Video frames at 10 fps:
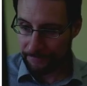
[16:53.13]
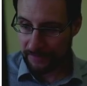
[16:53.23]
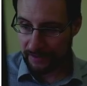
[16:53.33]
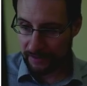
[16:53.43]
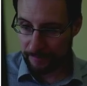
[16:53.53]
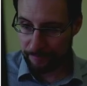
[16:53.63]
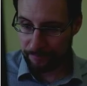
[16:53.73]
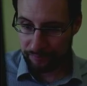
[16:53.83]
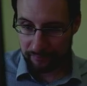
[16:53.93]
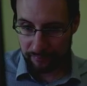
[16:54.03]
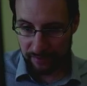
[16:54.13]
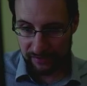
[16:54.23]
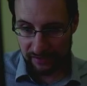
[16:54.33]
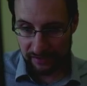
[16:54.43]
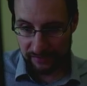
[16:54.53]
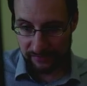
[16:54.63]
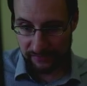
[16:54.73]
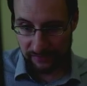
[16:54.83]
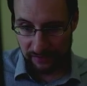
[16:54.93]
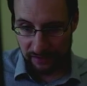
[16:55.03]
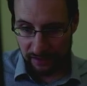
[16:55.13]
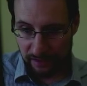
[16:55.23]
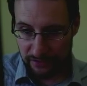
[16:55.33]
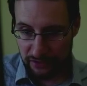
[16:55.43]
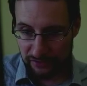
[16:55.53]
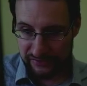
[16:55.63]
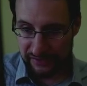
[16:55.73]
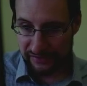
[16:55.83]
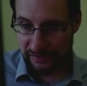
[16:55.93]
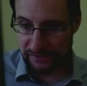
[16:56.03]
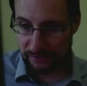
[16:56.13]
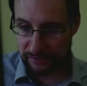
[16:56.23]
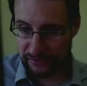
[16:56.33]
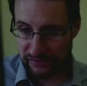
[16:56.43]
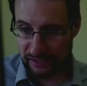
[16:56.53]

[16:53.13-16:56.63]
Um, but as Neon says in the audience,